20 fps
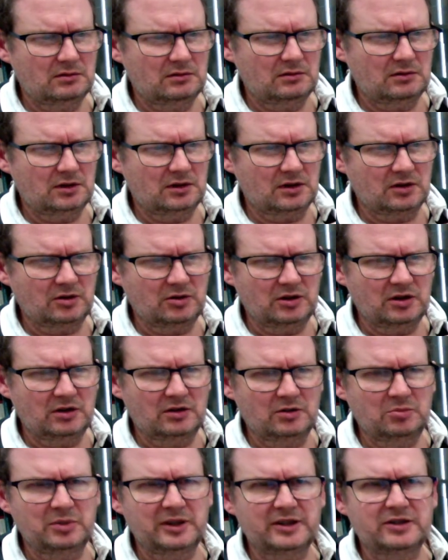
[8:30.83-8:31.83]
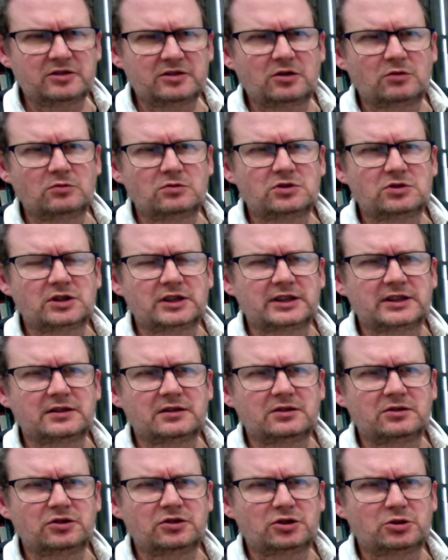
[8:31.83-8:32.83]
a complete salt state and
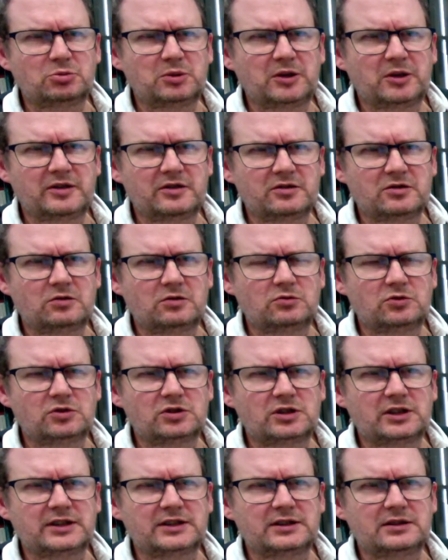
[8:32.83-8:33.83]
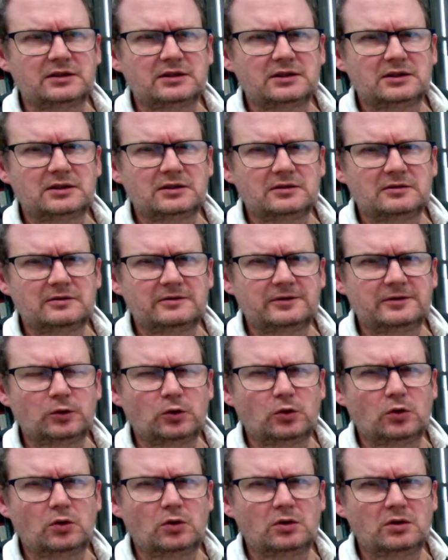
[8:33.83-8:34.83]
just apply the salt state
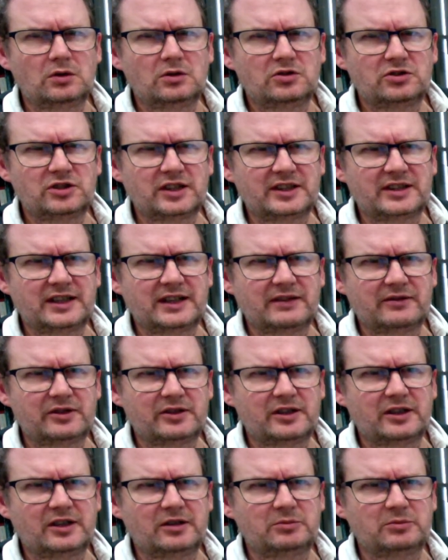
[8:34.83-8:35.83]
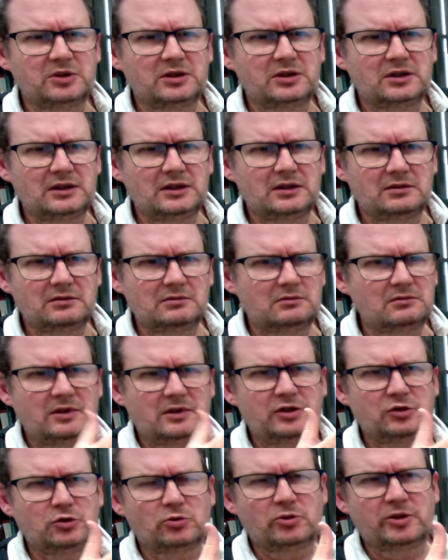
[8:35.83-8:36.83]
for setting everything up?
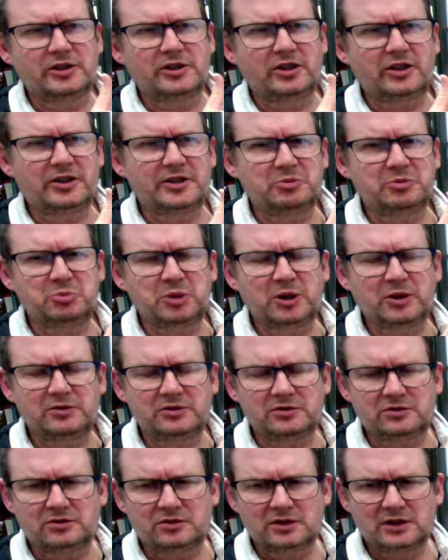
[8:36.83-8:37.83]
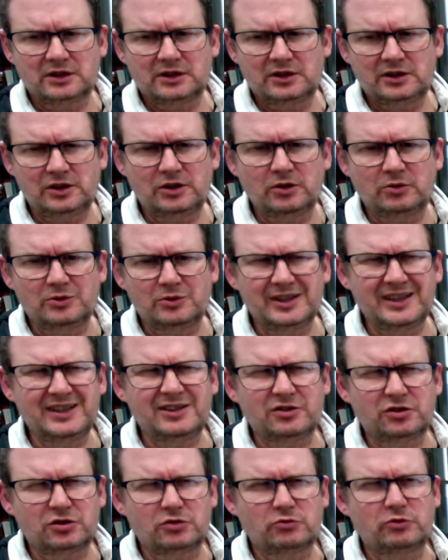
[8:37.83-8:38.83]
It's already idempotent. You don't need a
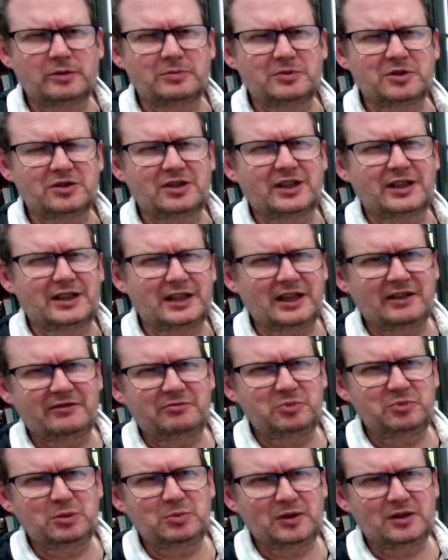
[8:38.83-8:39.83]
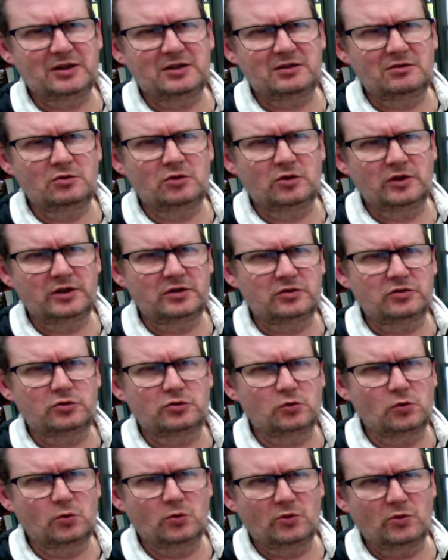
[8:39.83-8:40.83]
script to say if pip is not
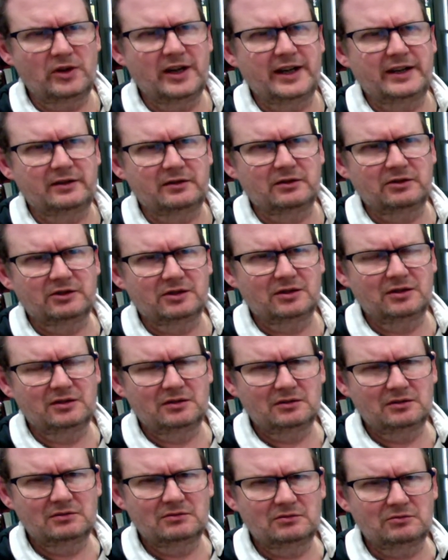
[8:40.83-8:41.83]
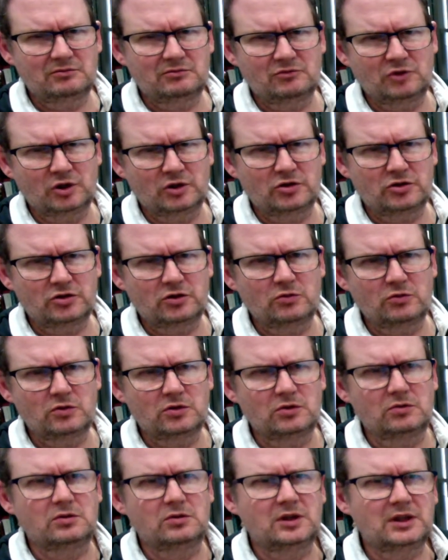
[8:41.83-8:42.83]
installed, then run a salt
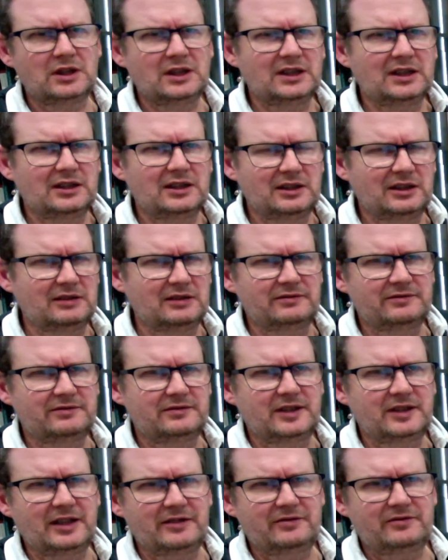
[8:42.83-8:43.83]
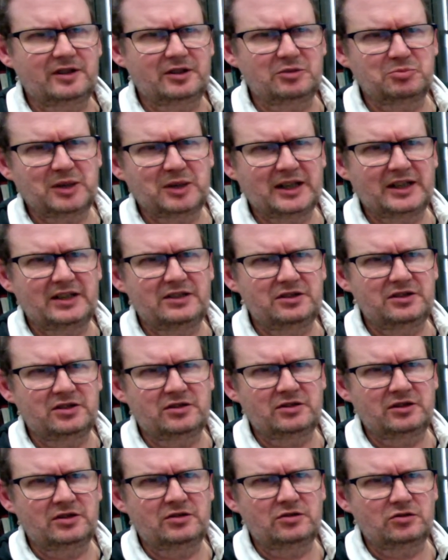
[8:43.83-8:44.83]
call. If this package
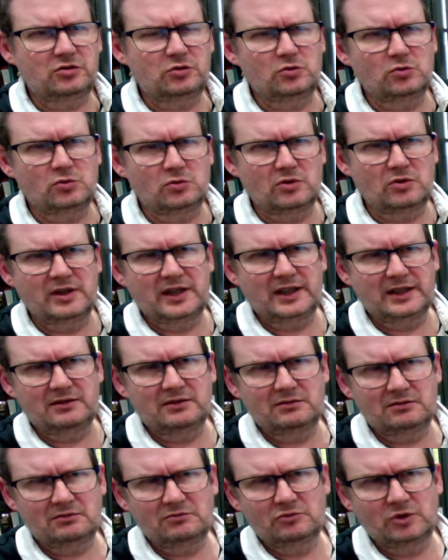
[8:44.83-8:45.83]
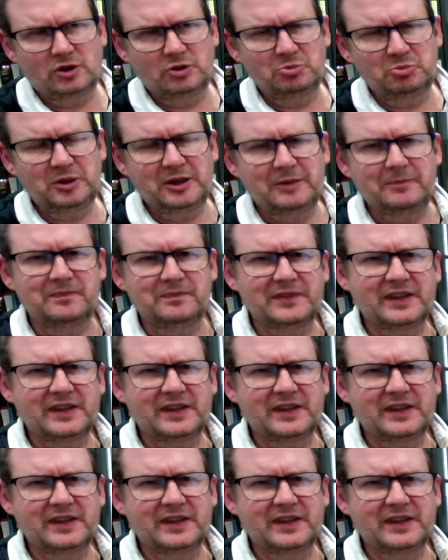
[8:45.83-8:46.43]
isn't installed, then run pip.